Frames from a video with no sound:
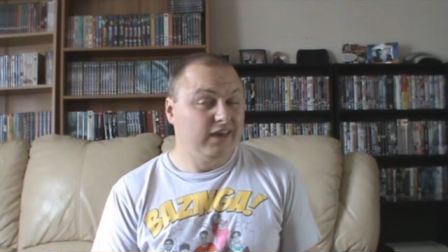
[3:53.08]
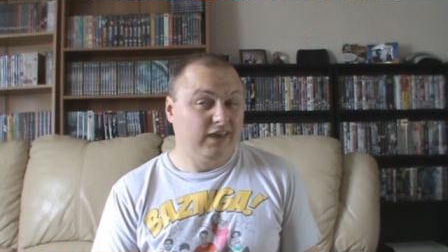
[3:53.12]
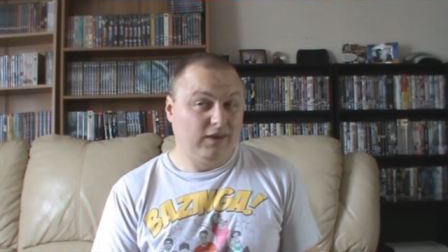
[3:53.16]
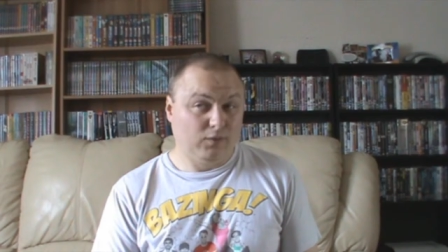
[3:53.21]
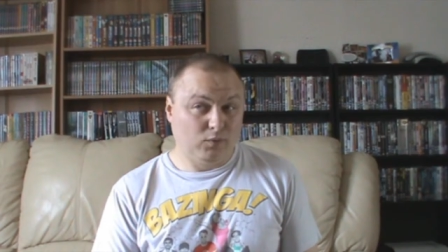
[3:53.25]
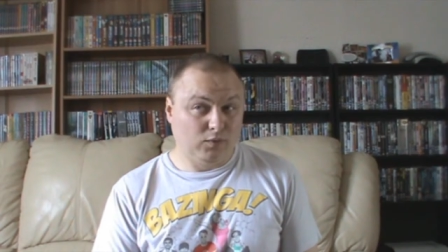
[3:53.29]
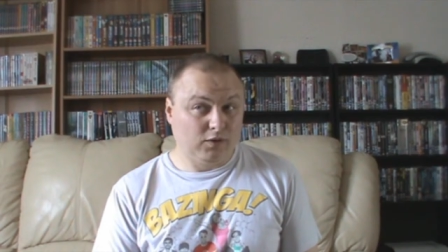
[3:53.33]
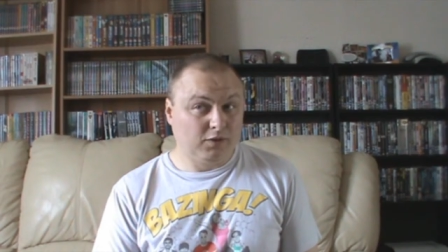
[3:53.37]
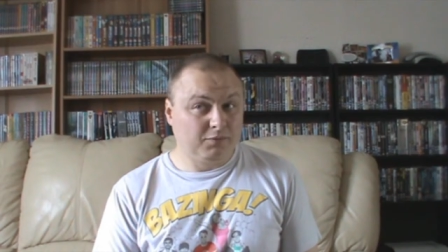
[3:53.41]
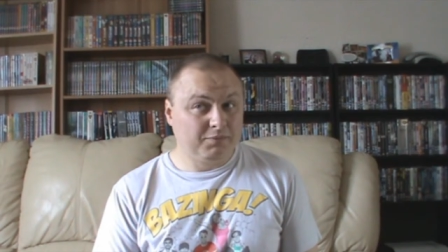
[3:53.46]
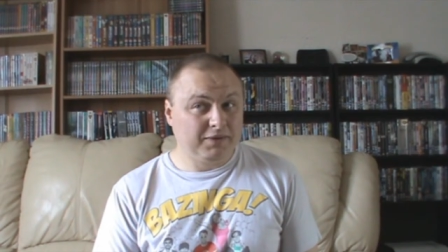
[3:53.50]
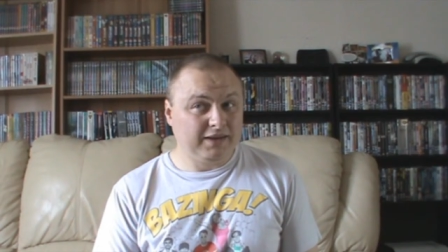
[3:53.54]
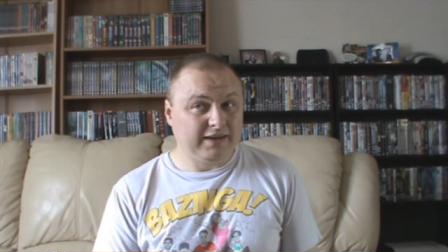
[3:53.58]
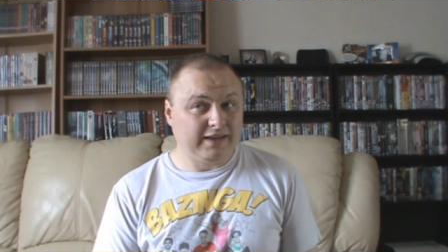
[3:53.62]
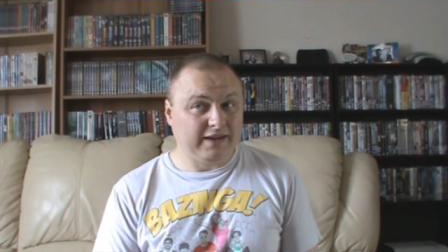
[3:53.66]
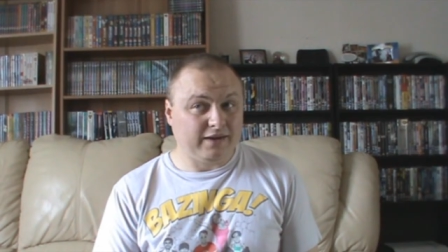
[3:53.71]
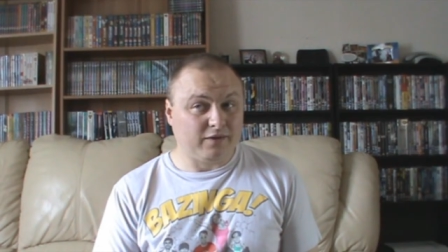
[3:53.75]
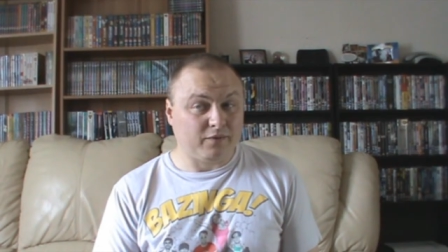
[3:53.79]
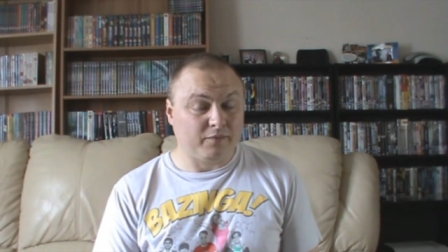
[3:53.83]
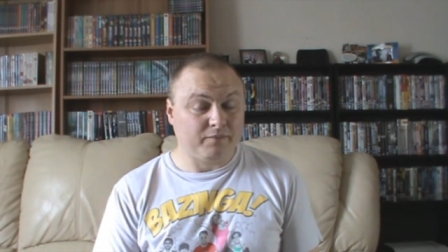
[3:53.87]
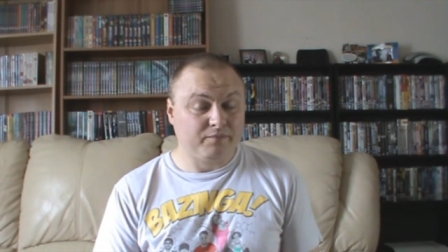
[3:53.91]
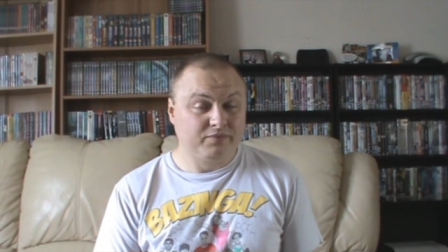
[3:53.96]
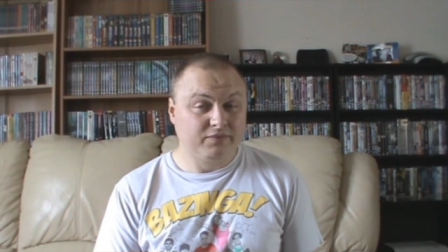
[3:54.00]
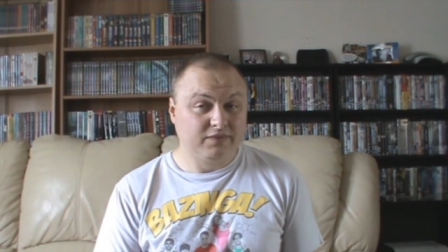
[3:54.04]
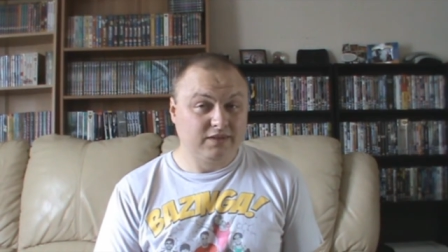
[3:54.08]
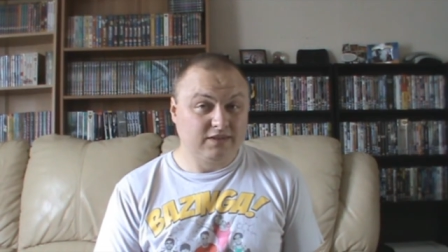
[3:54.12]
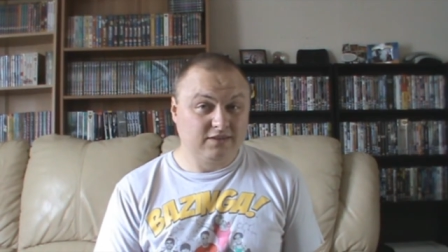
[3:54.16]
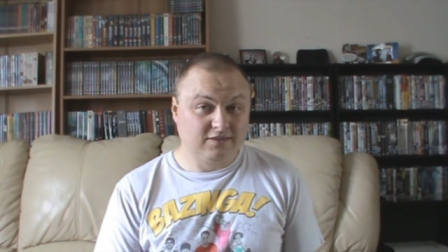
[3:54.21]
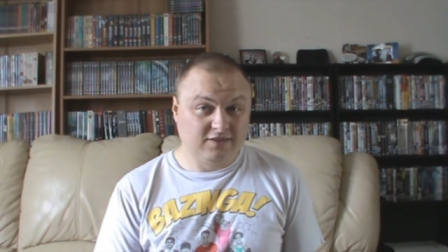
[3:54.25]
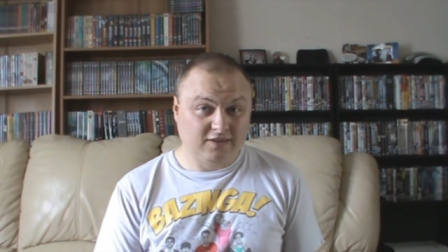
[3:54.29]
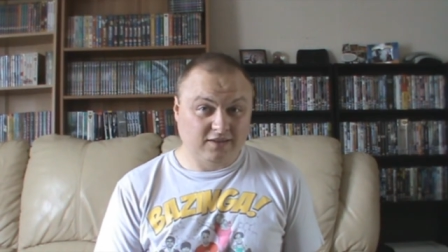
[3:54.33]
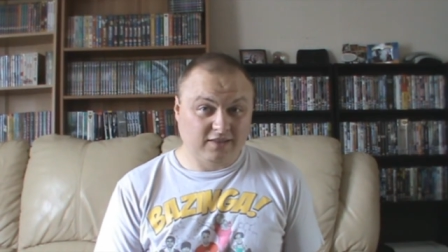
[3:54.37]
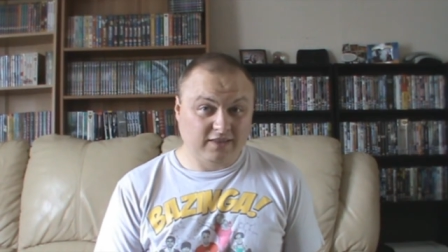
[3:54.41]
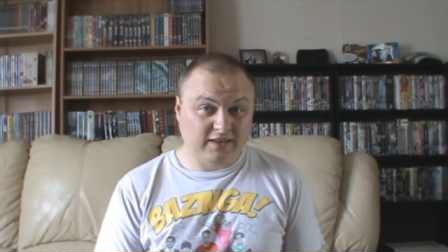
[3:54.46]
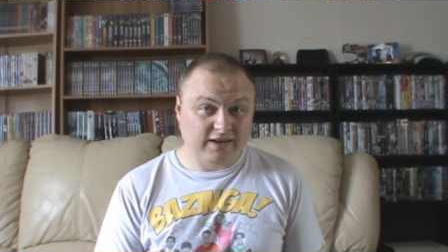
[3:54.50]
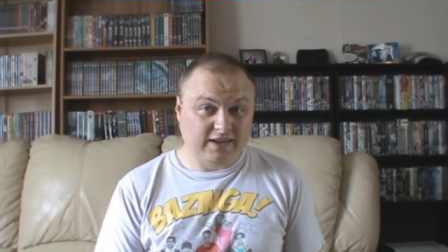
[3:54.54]
He will be now.
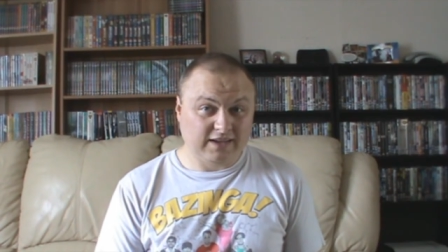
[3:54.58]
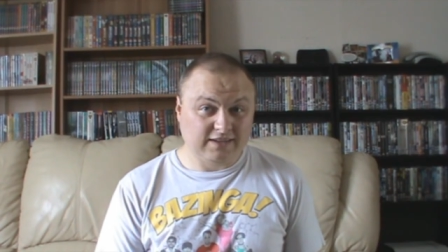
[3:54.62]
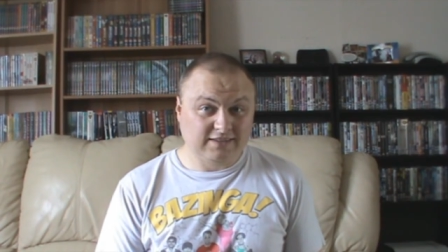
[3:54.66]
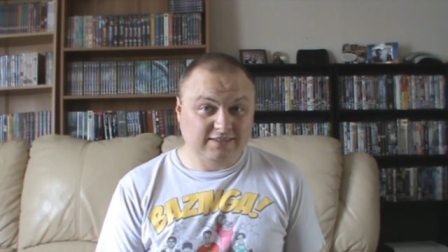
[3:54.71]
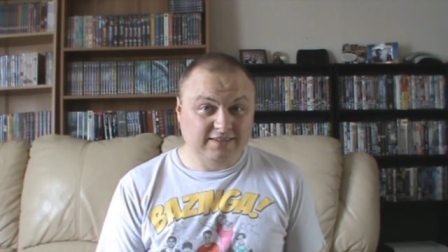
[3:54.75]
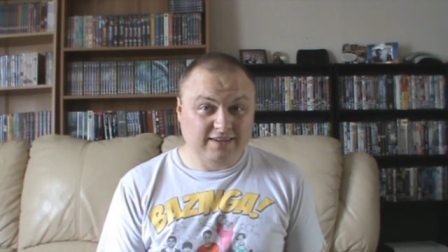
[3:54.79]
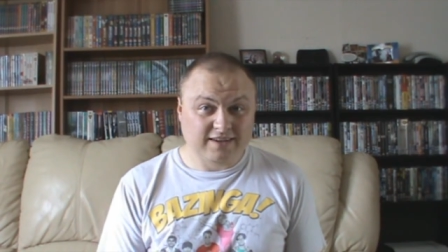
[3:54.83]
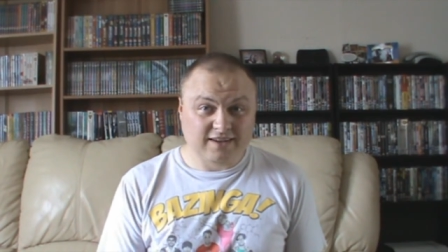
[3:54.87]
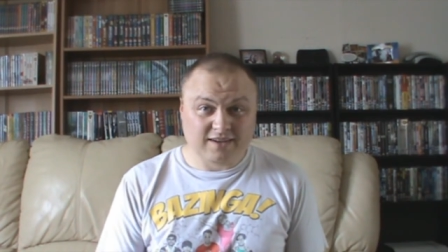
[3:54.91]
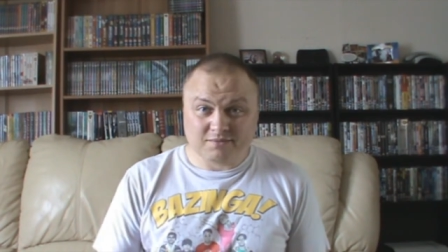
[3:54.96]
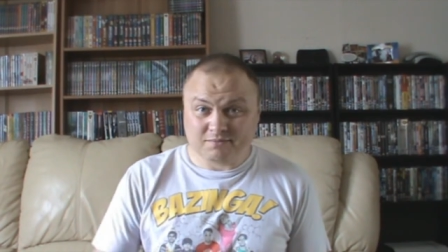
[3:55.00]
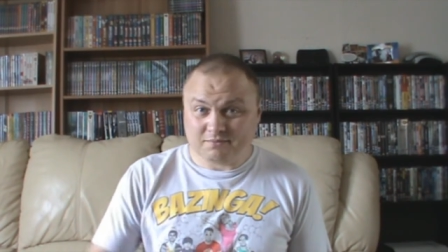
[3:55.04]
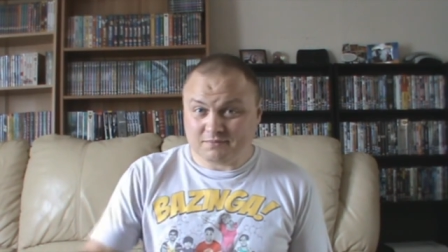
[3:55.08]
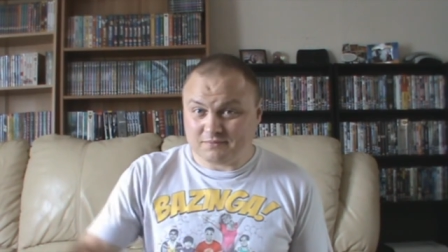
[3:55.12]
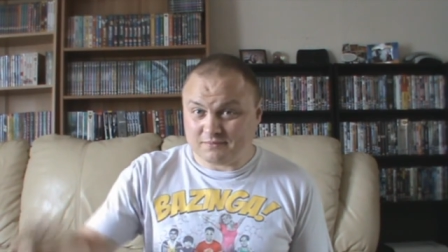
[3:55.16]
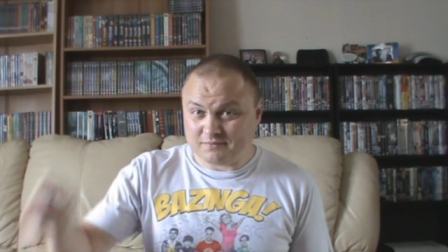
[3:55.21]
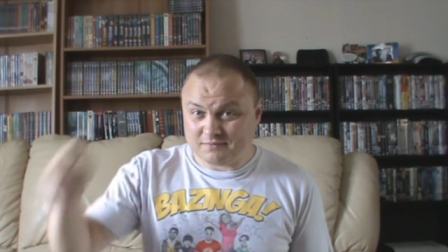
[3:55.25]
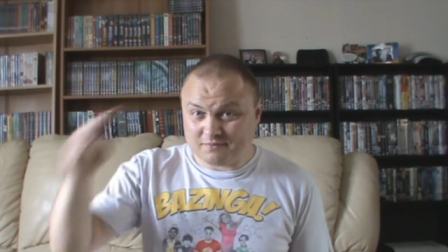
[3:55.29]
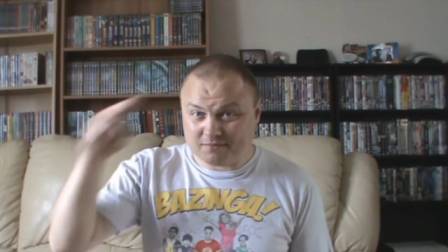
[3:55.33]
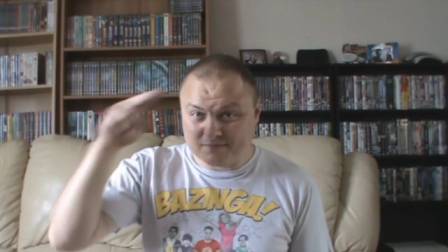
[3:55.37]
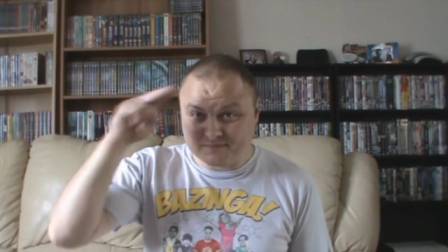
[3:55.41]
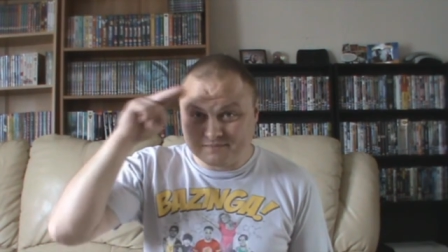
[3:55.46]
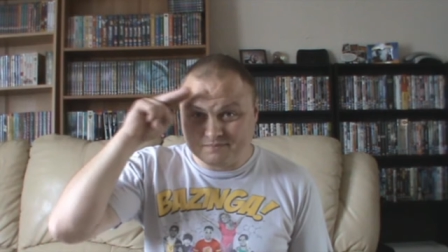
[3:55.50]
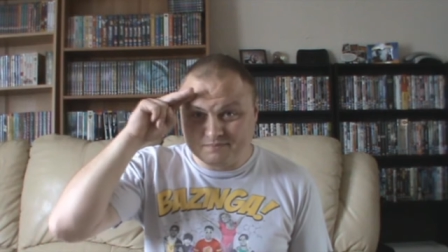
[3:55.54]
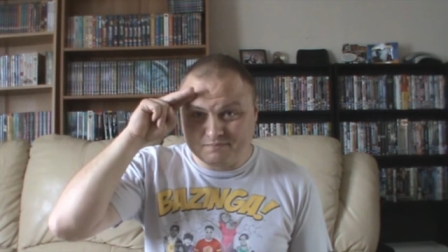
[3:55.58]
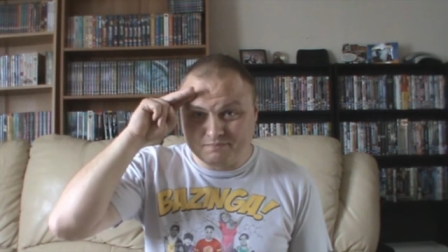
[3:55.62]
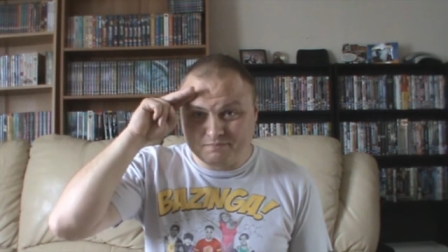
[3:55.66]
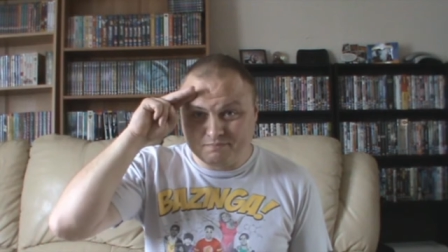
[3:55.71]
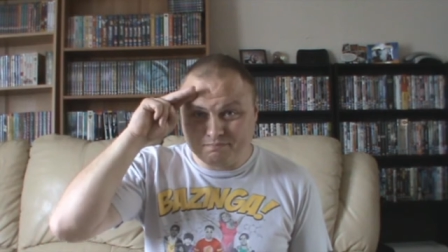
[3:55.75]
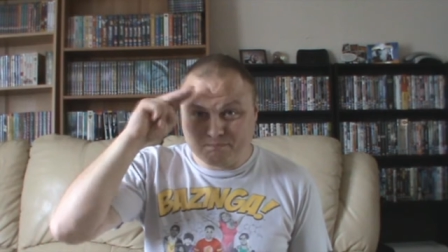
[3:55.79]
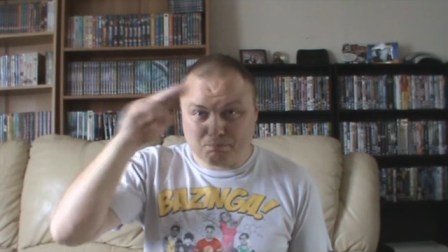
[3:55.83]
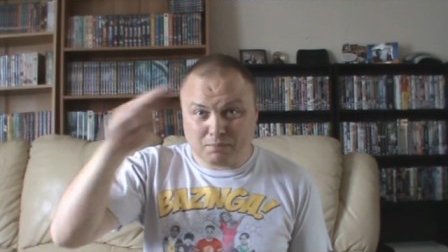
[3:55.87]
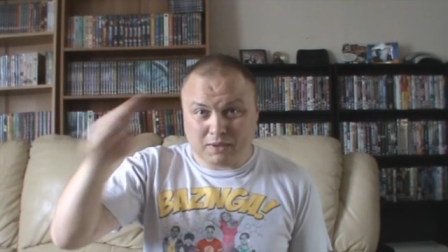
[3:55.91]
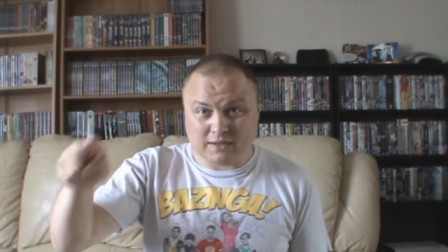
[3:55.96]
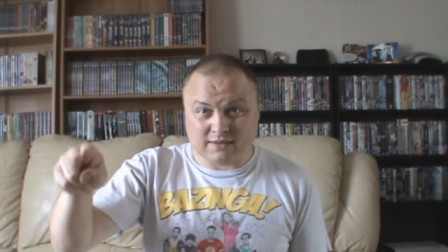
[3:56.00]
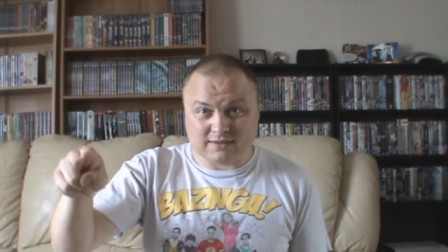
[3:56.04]
Until the next time,
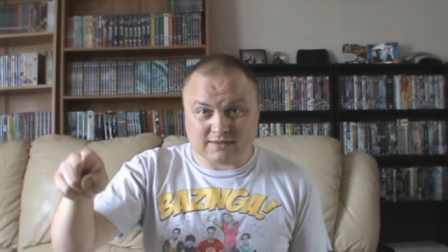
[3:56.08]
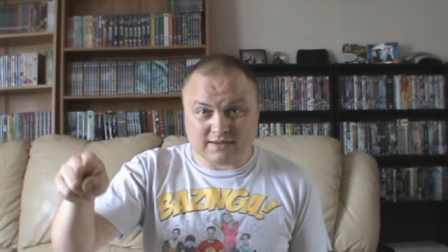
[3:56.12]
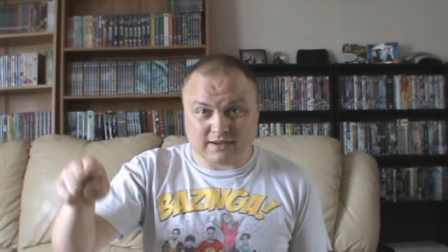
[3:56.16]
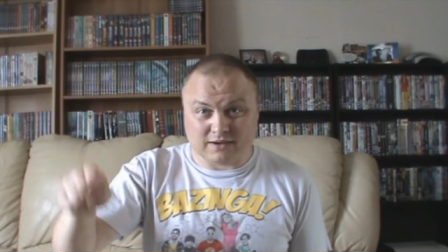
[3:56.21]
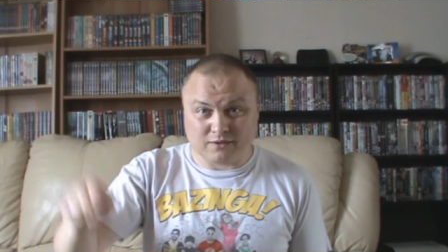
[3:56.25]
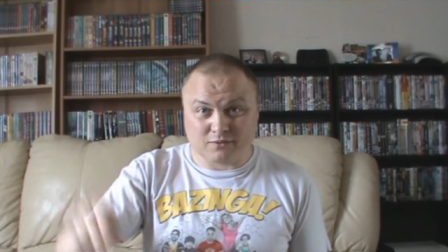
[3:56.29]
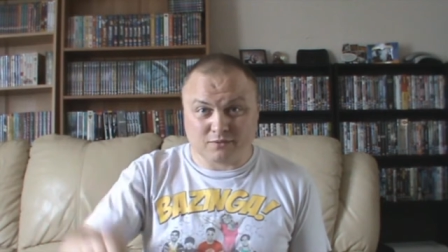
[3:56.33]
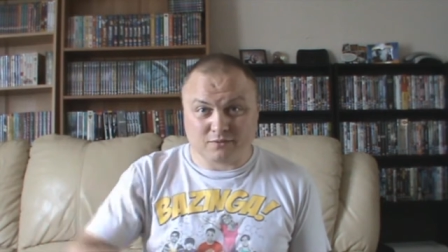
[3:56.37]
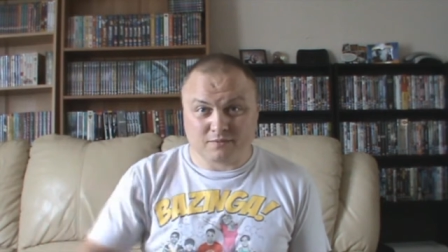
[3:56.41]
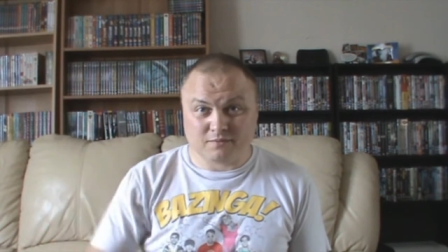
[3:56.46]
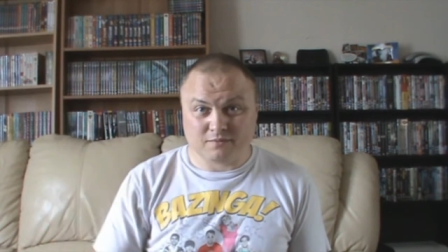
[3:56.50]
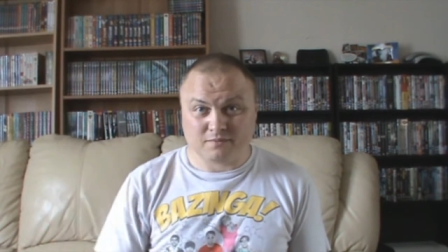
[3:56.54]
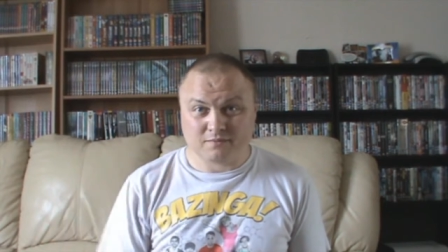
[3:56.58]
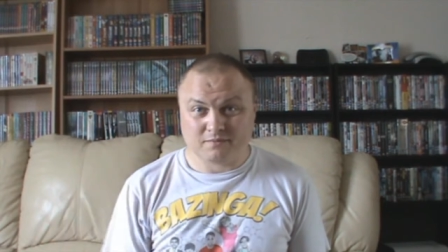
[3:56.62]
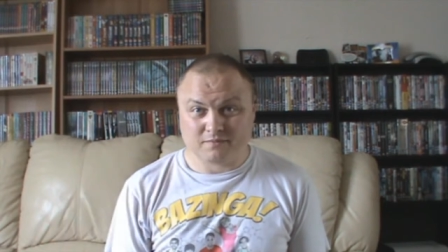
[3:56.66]
peace out.